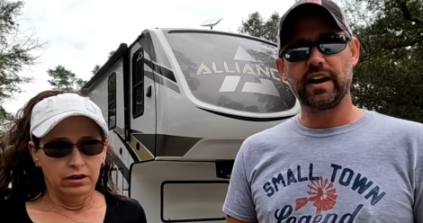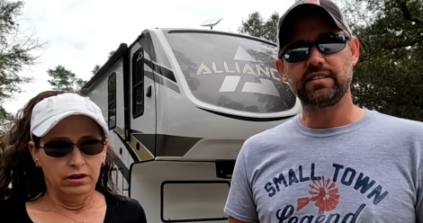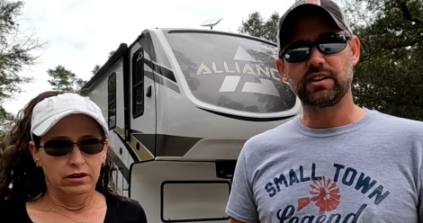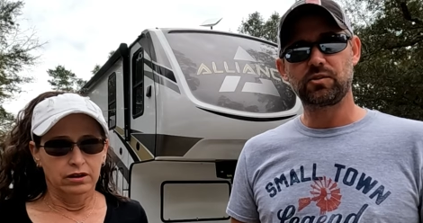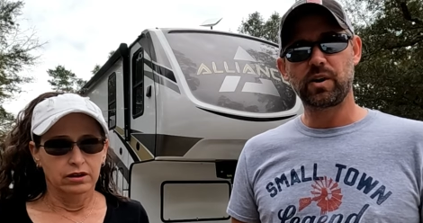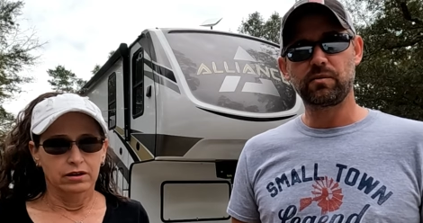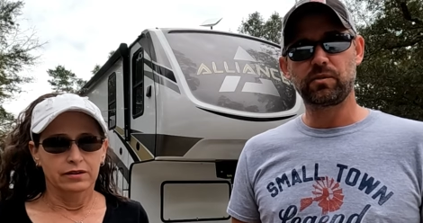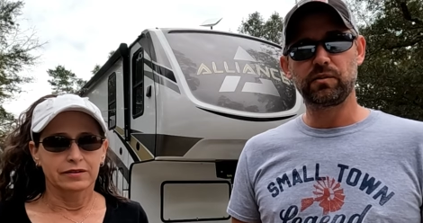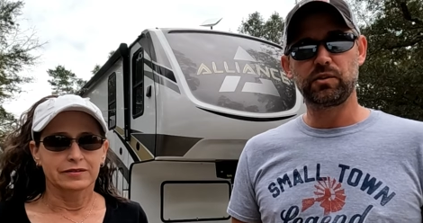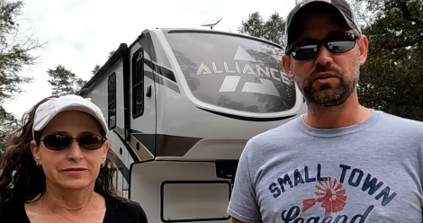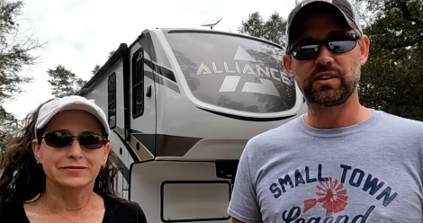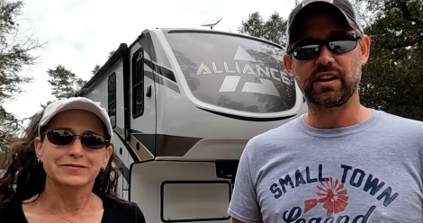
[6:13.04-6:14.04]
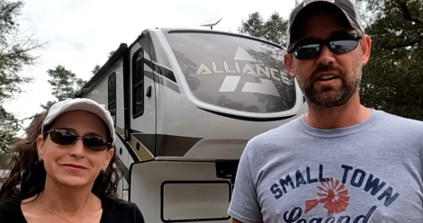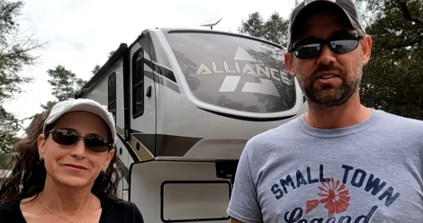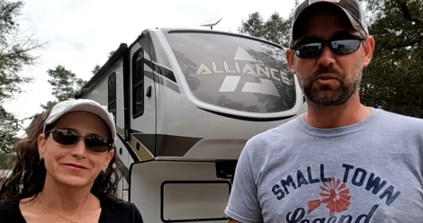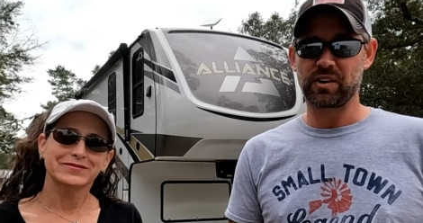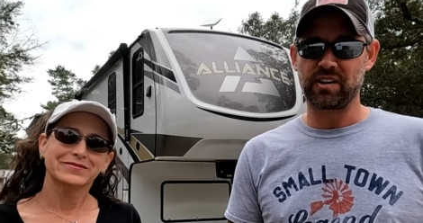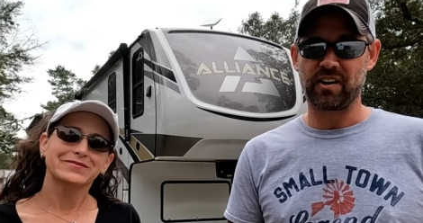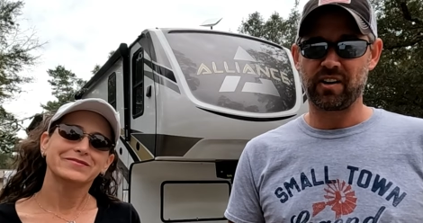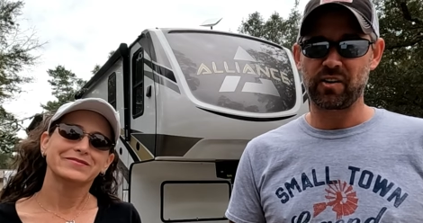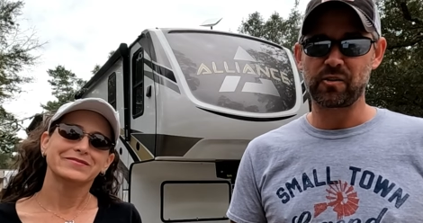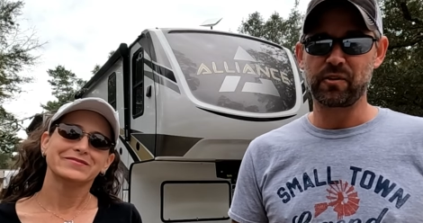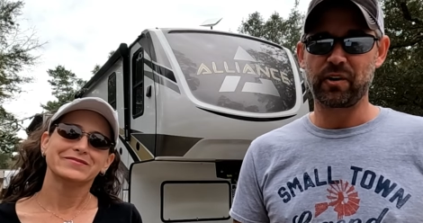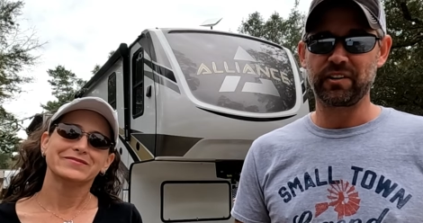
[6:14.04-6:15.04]
Speaker 1: Hey, stick around for a few seconds. We're going to honor
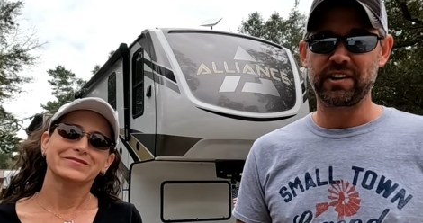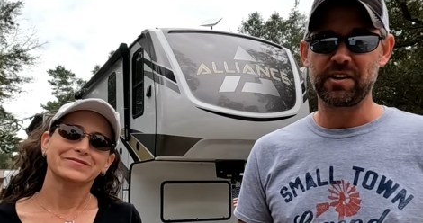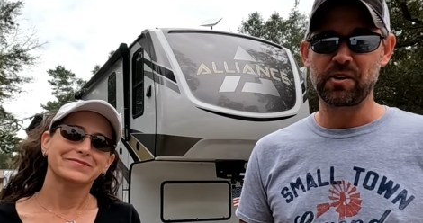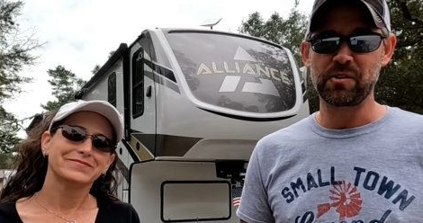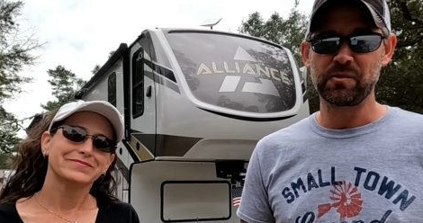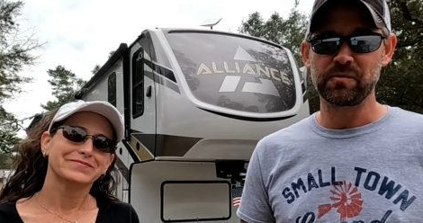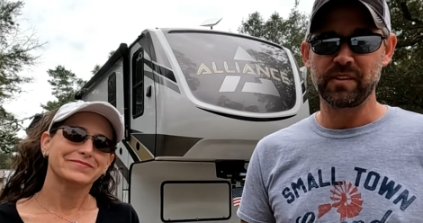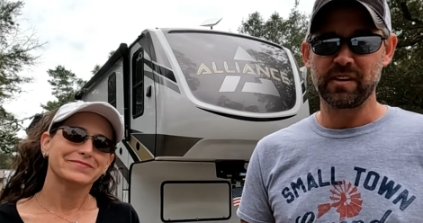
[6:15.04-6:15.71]
a fallen hero.